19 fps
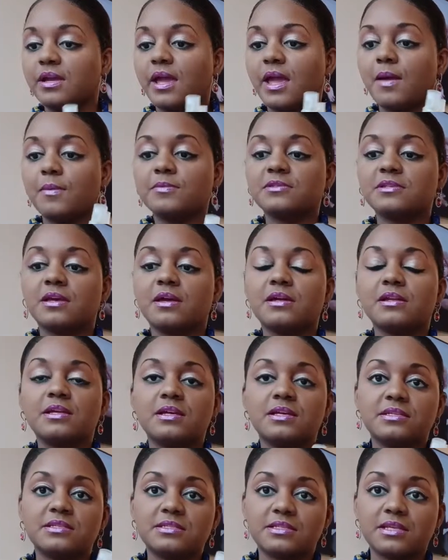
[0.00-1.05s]
Amazon
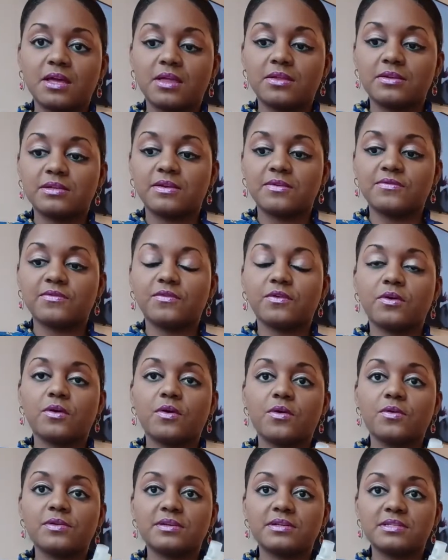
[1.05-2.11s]
is selling it for
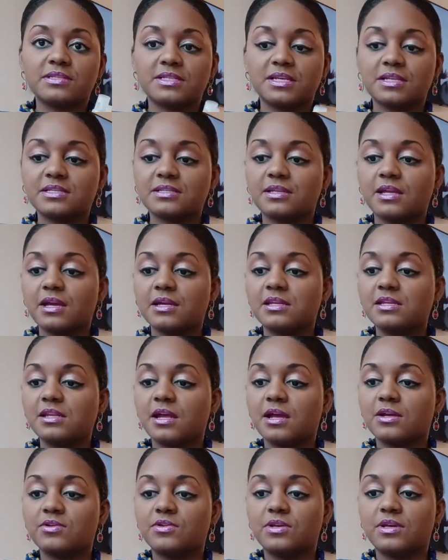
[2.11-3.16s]
only
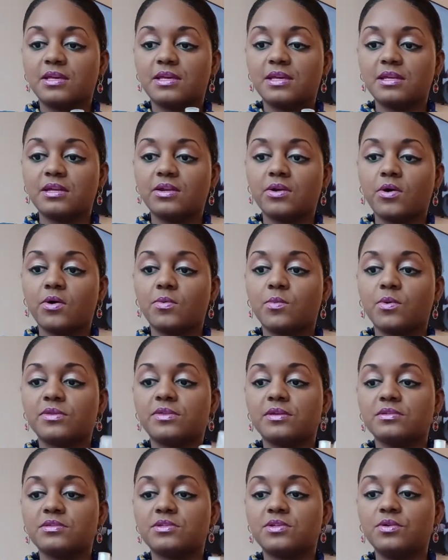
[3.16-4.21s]
$6.99. You can get it home
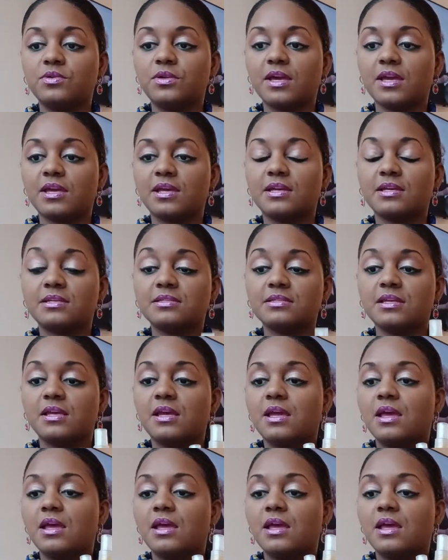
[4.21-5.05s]
within 2 days.